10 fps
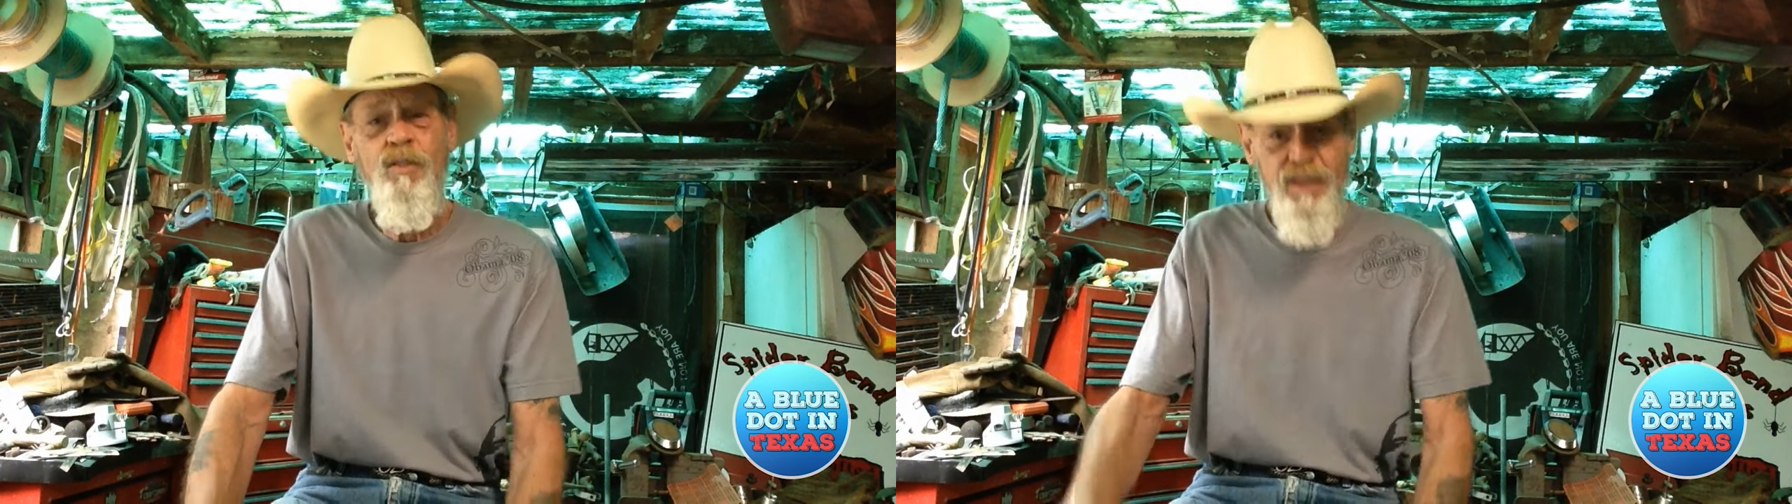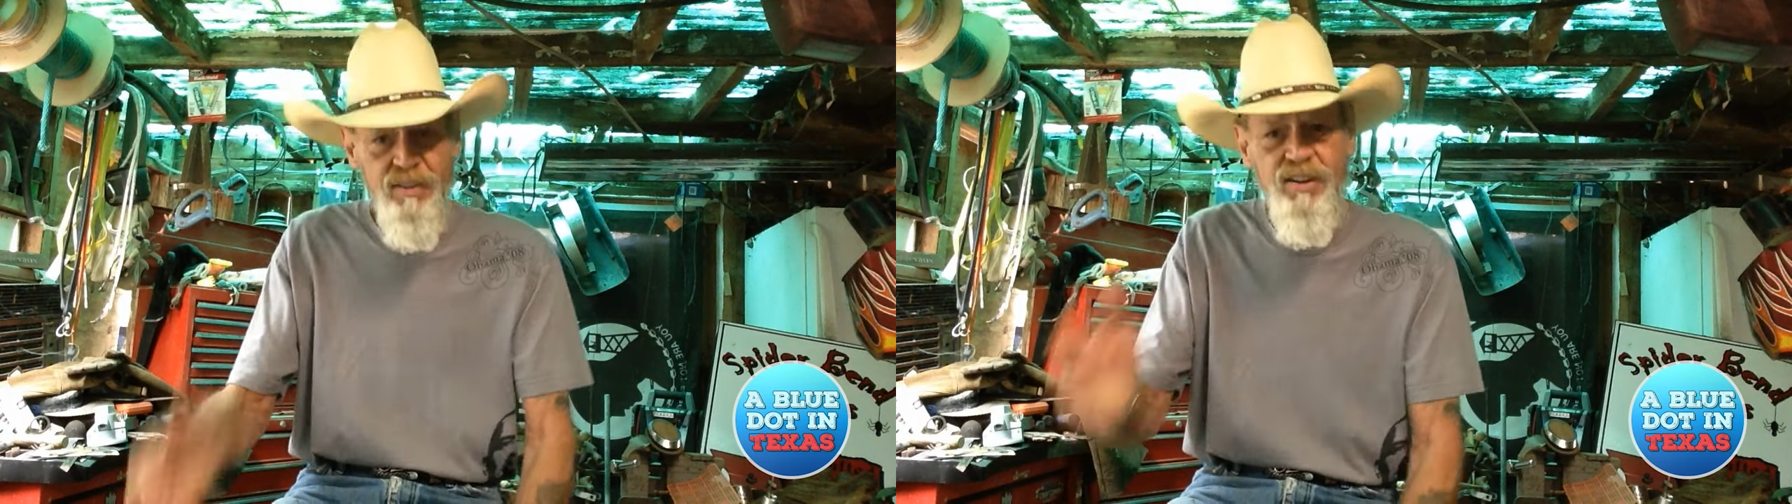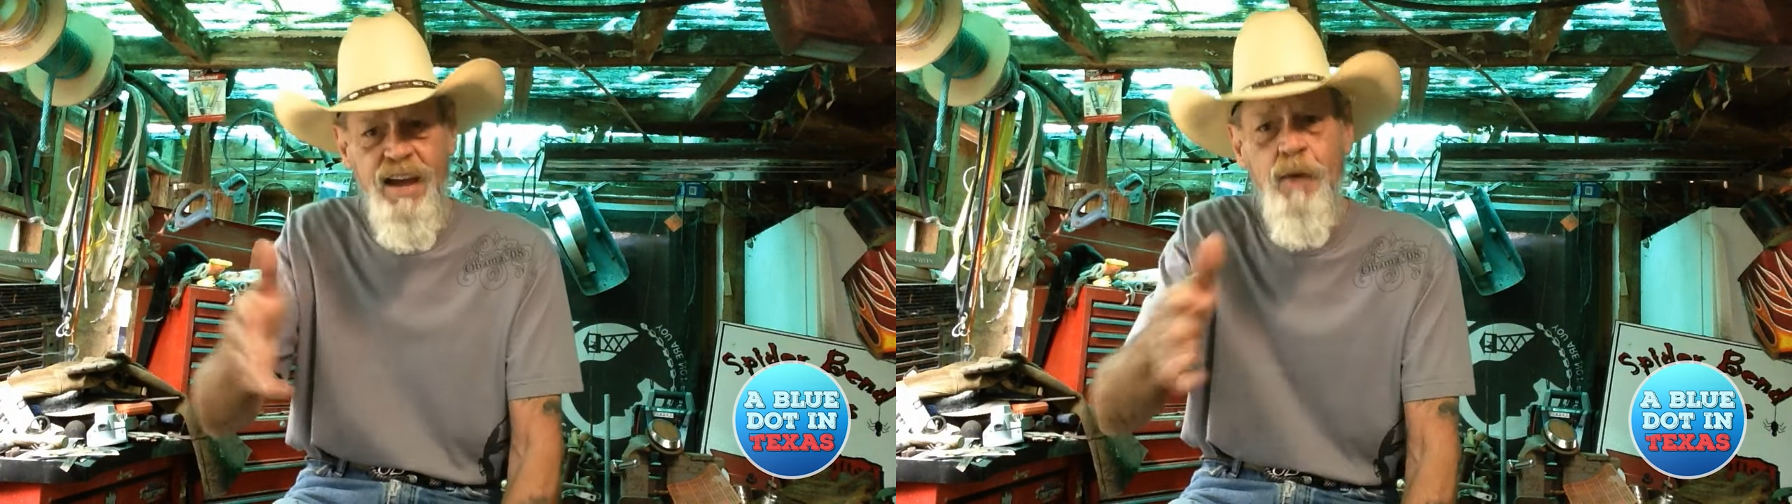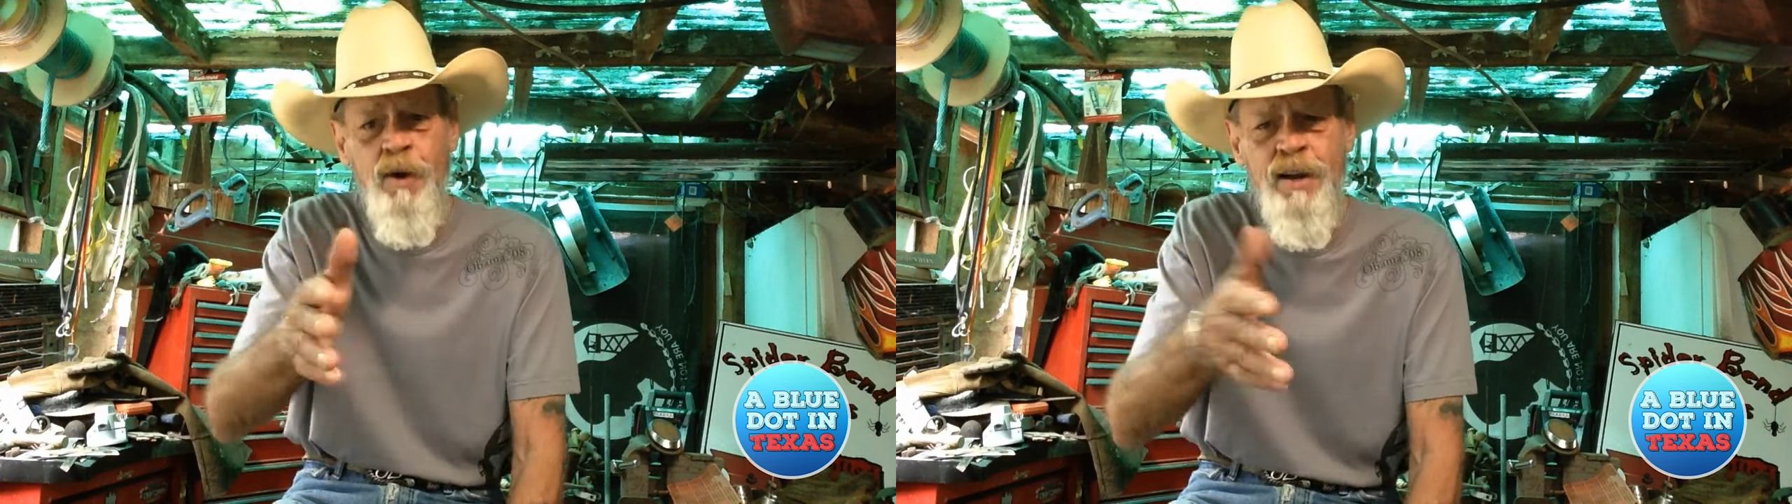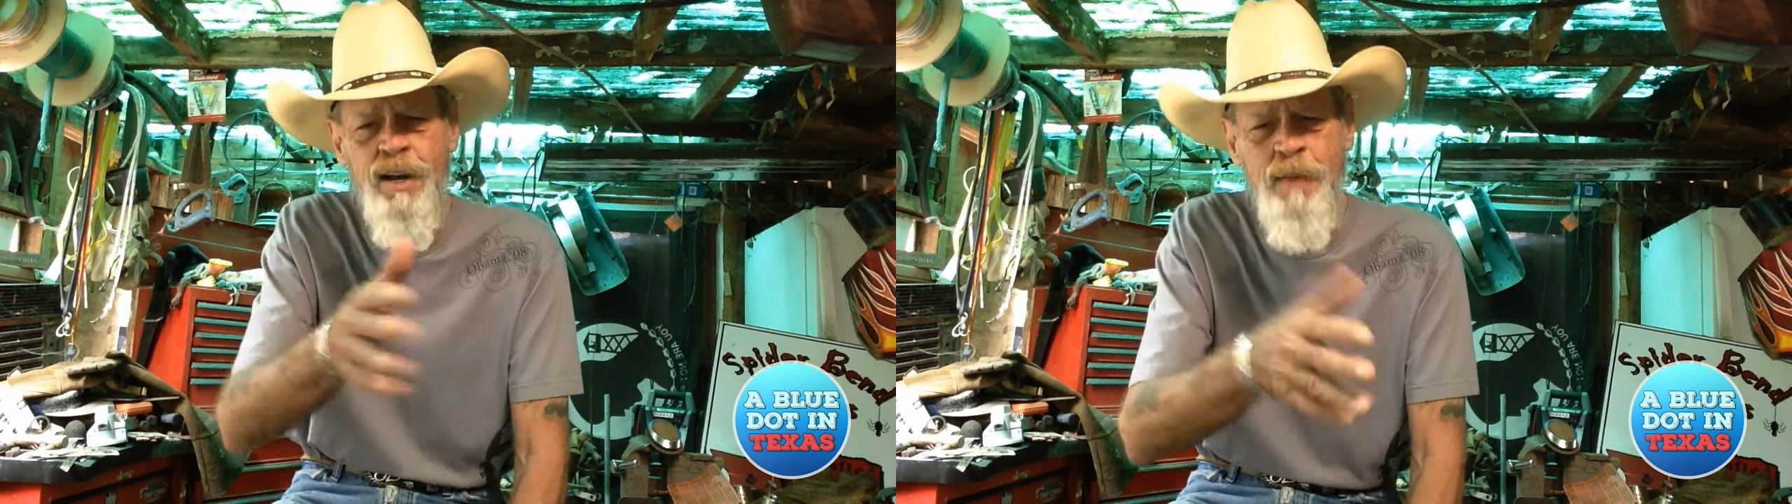Did you get
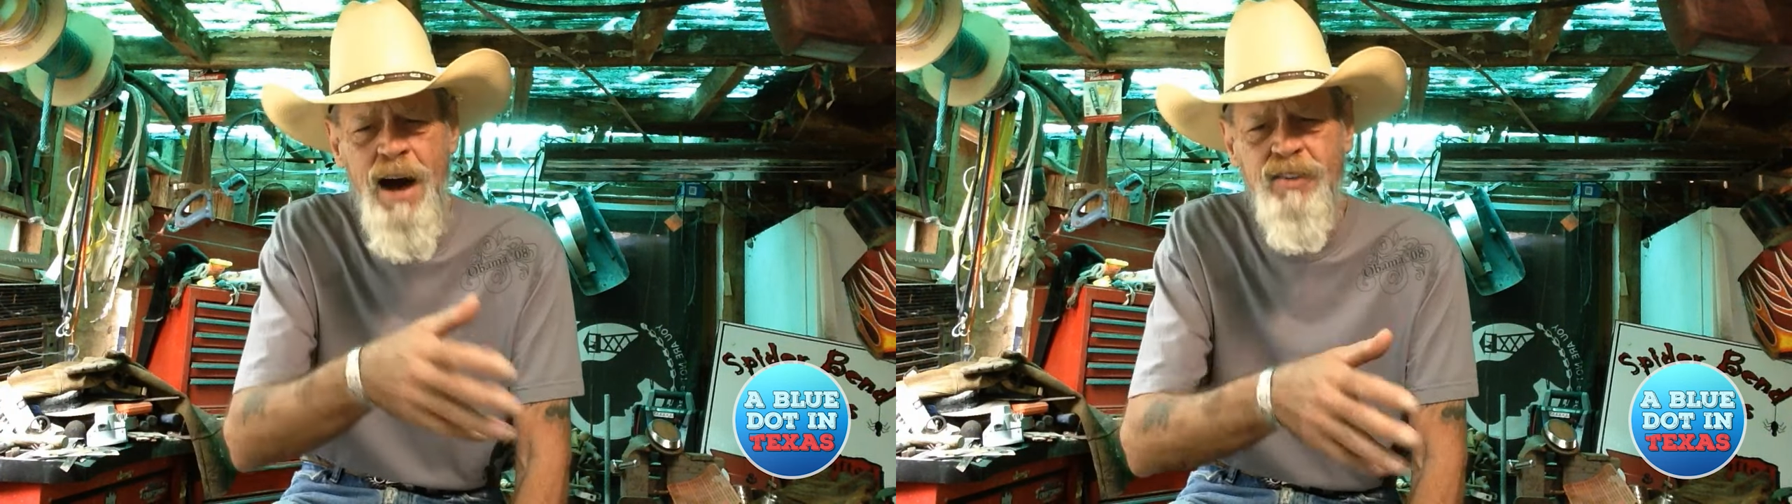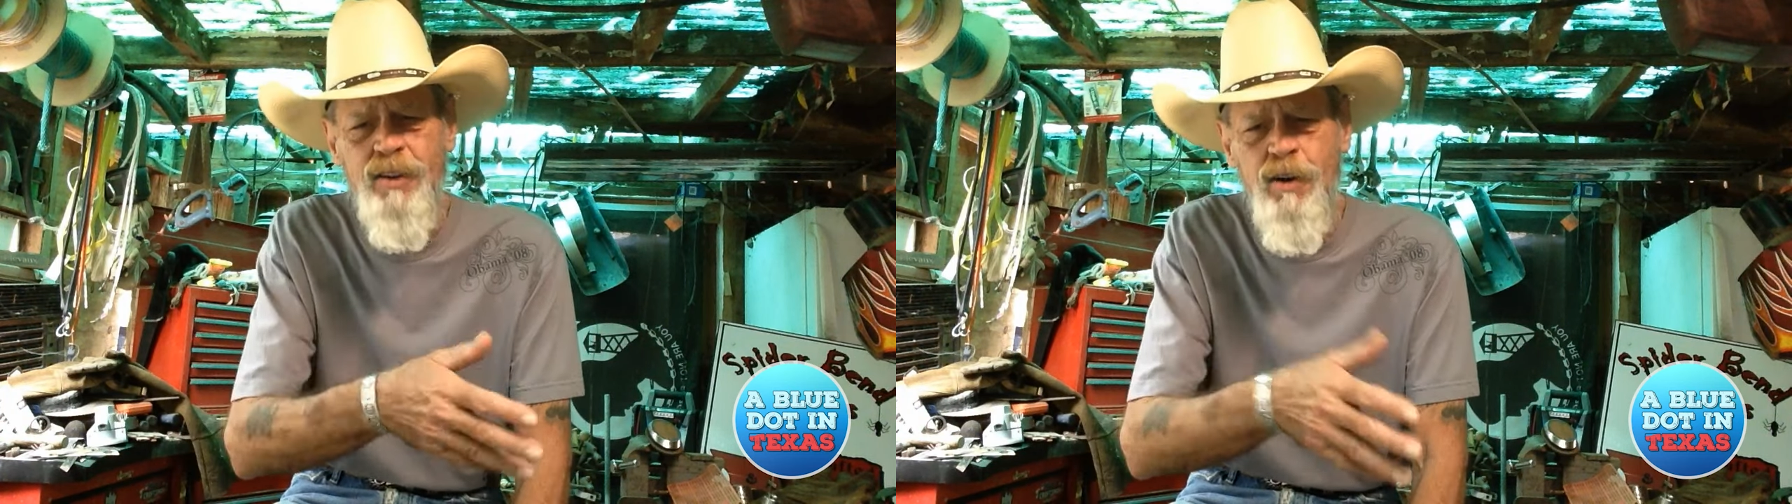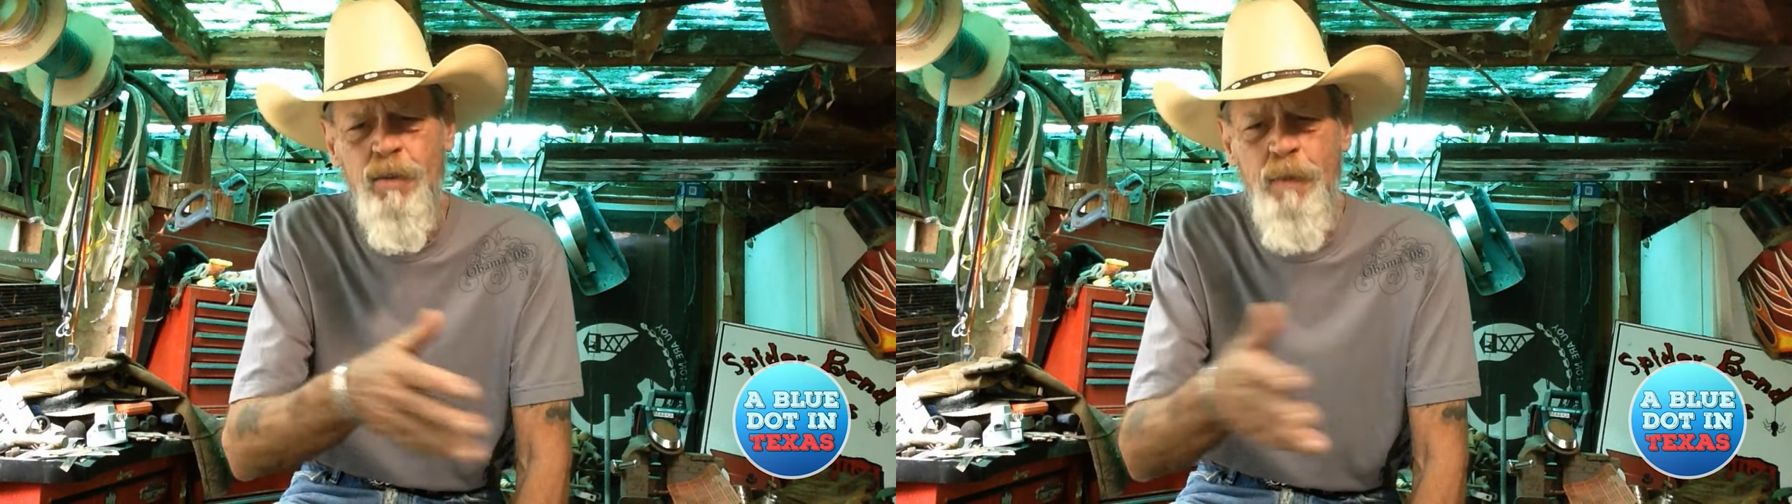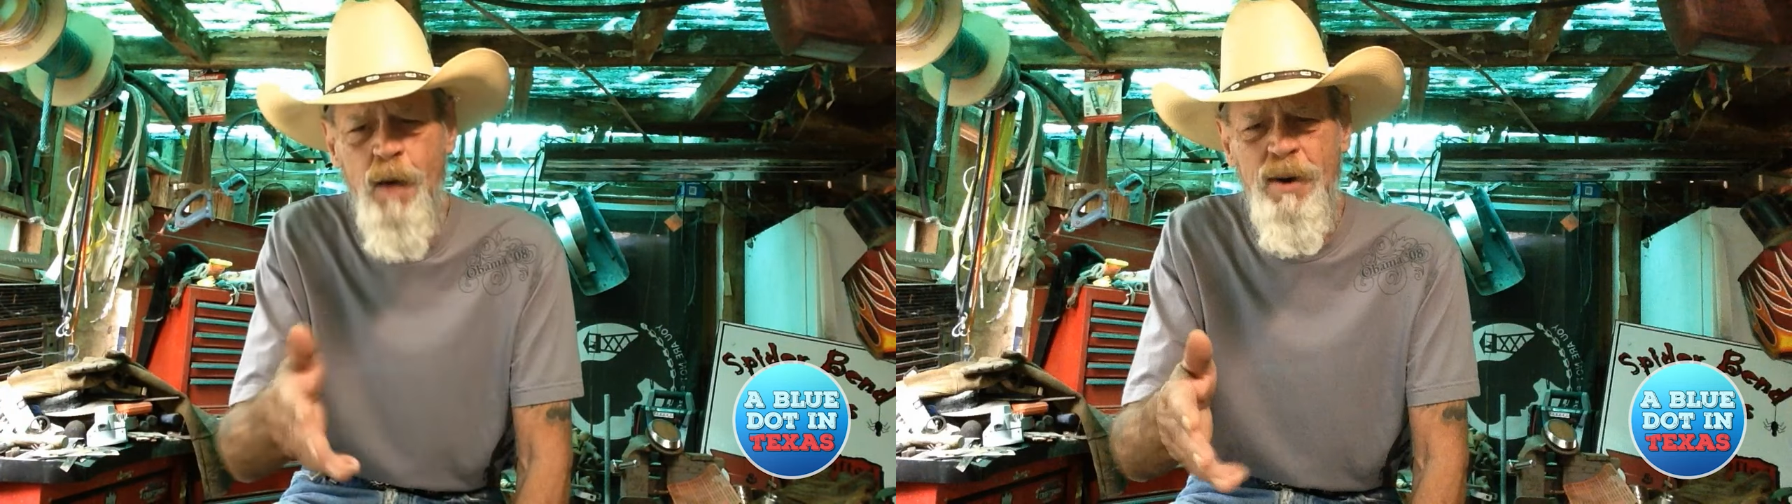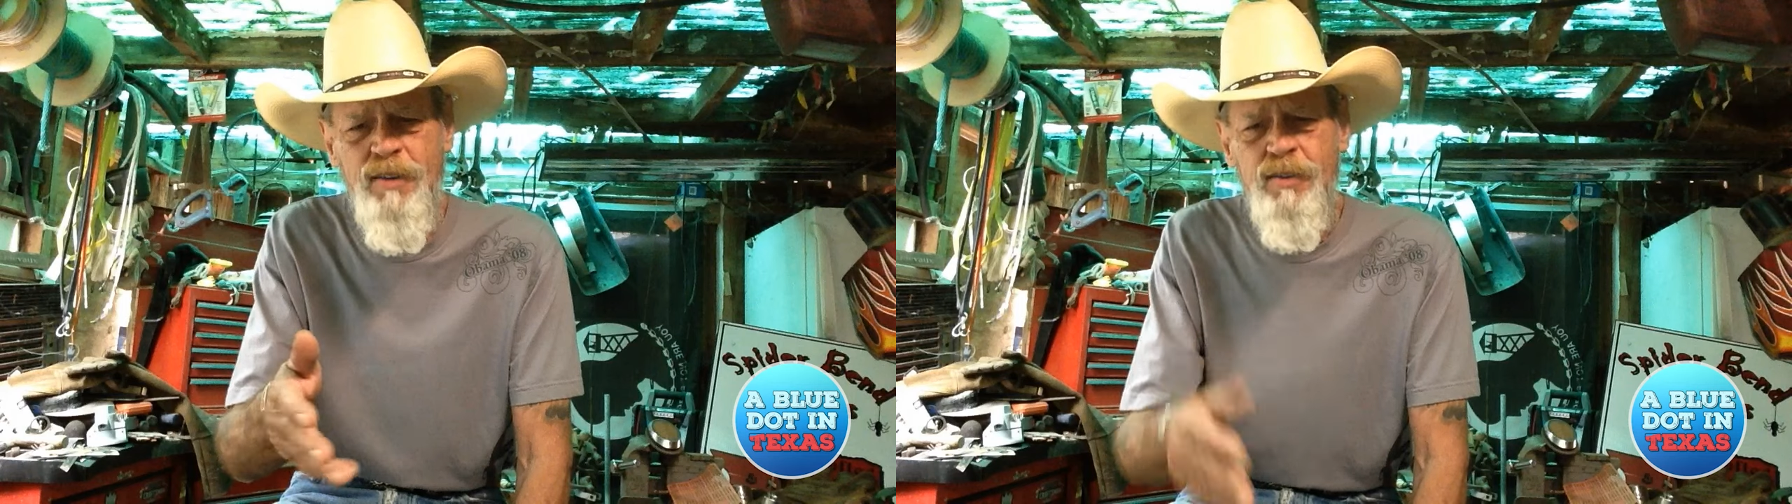one of them high school
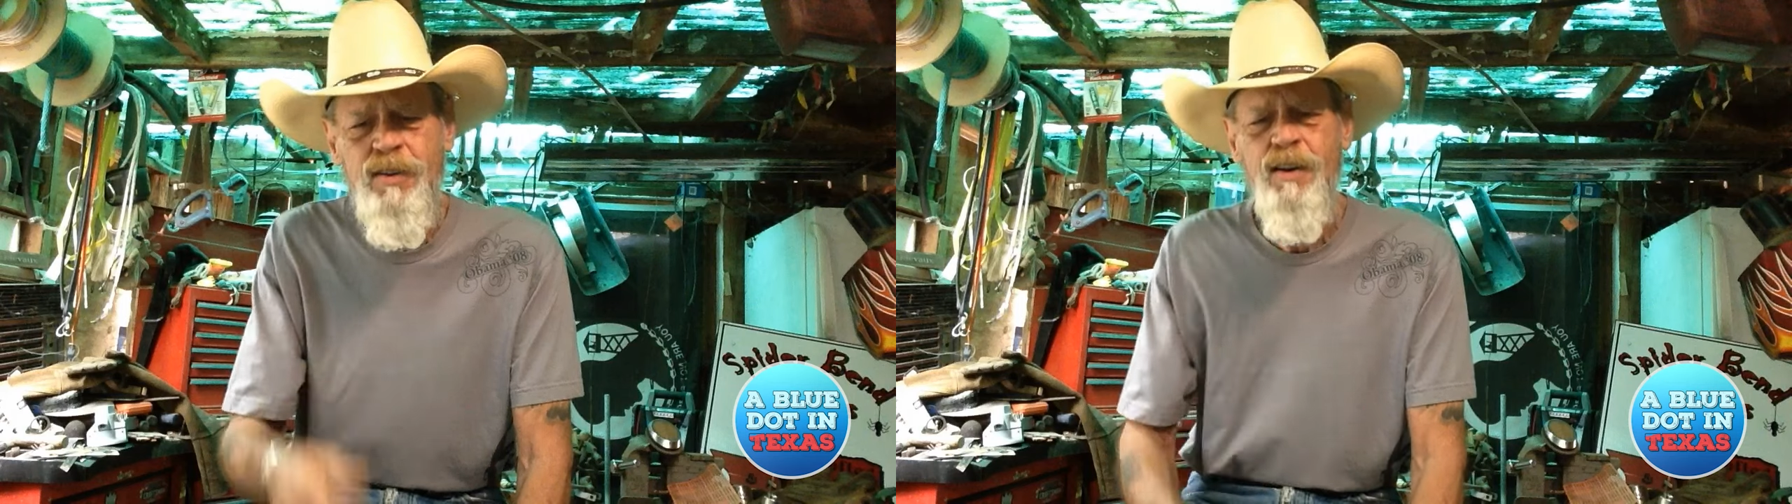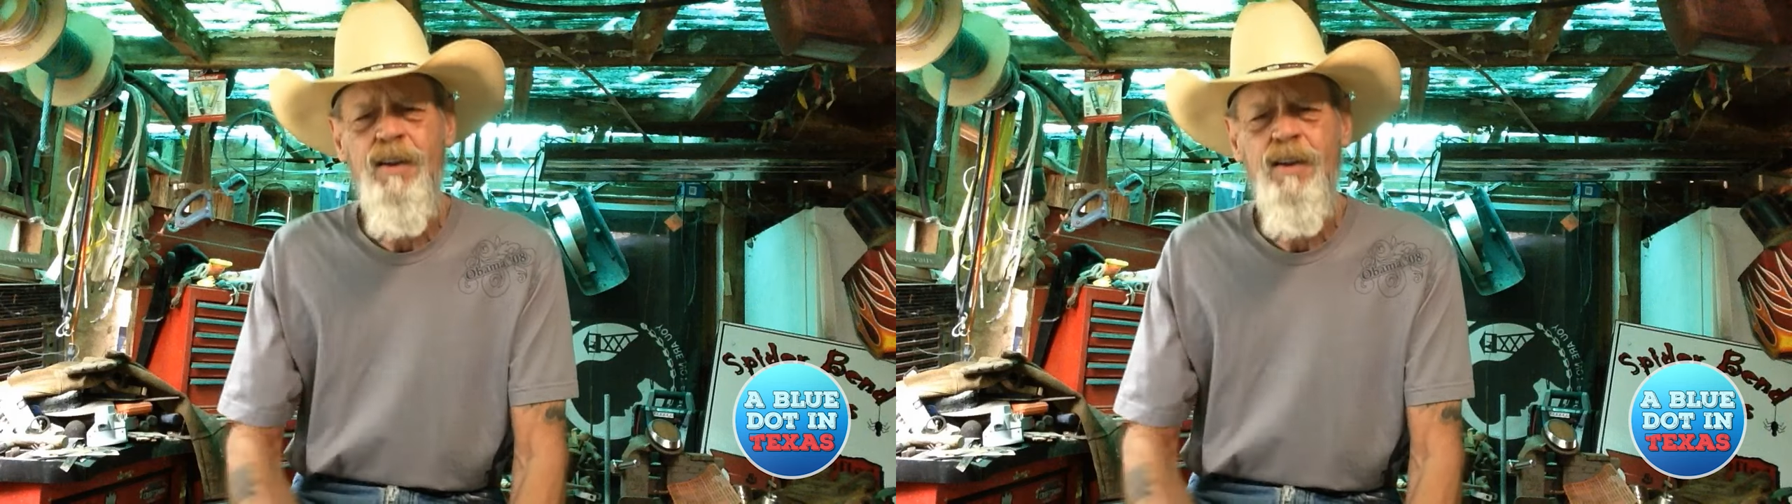diplomas?